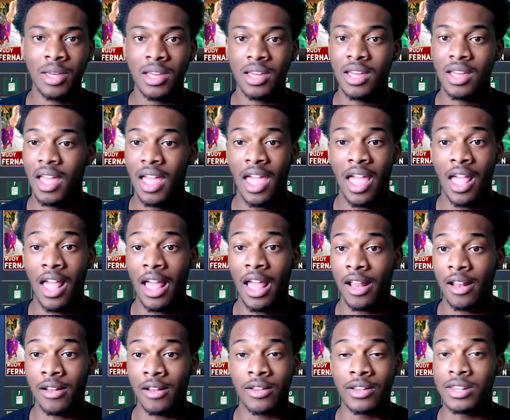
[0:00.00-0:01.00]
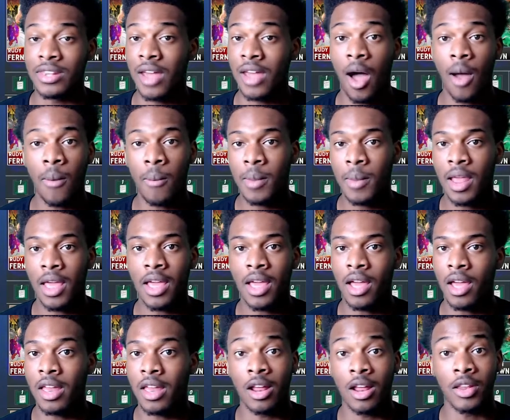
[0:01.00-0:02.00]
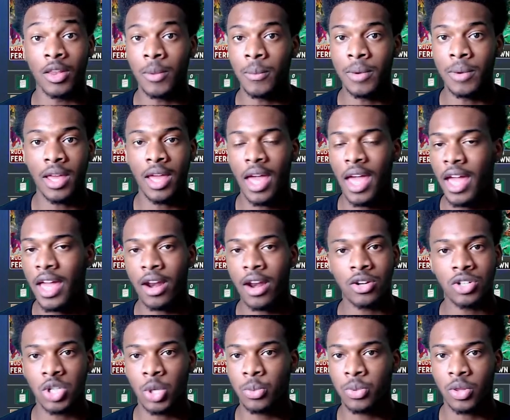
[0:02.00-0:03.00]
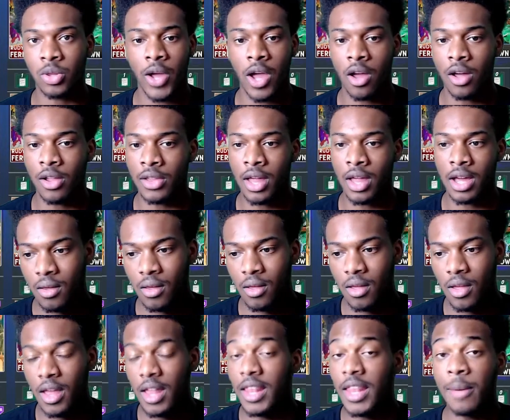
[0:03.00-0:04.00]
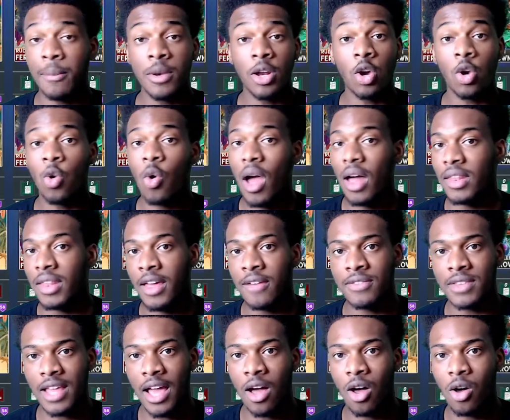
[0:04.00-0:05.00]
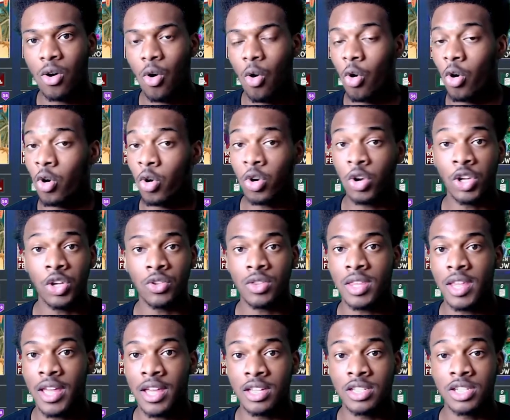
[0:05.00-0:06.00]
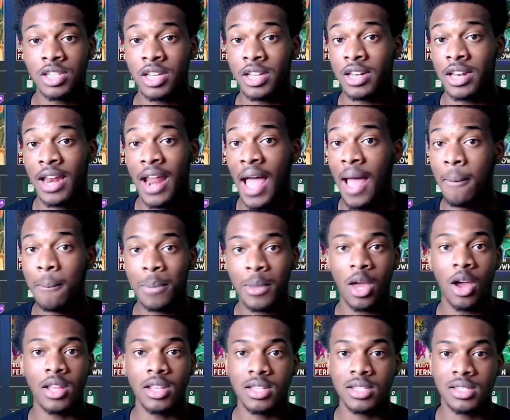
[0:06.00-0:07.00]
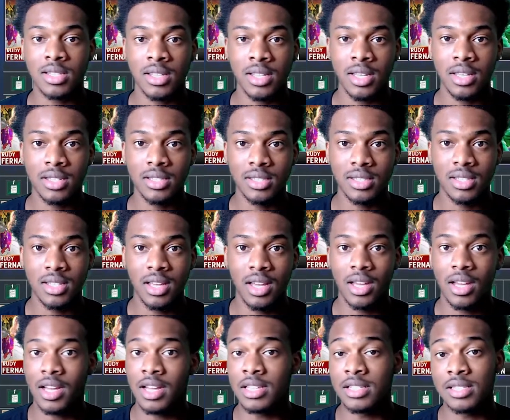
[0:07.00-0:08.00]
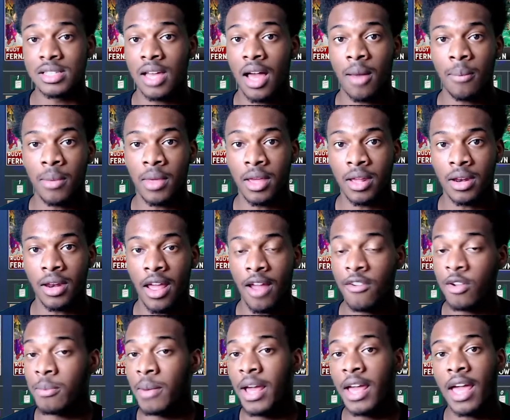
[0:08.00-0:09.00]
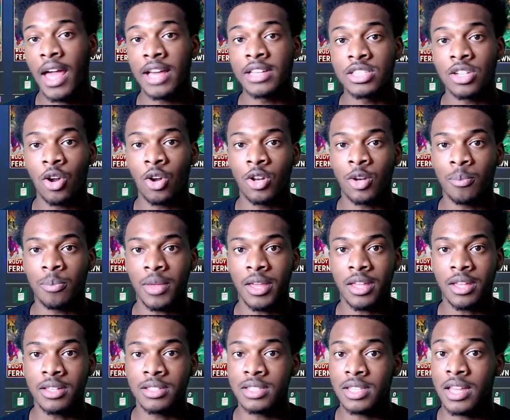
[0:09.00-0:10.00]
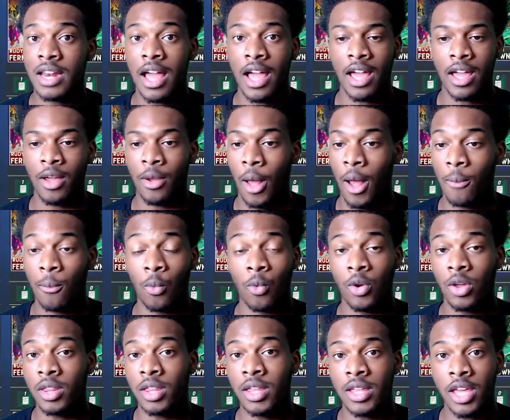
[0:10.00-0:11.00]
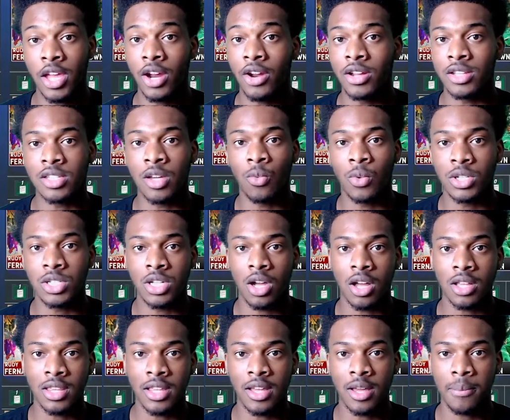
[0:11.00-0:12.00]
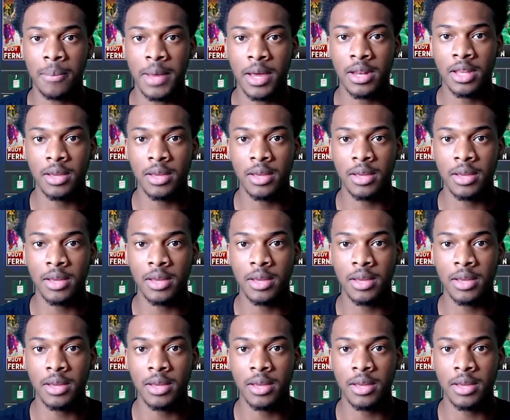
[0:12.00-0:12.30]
and dominate in Unlimited and on Triple Threat Online. Let me know who I left out or who do you think should not be on this list, because I mean, everybody has their own opinions and I'm really curious on what y'all think about it.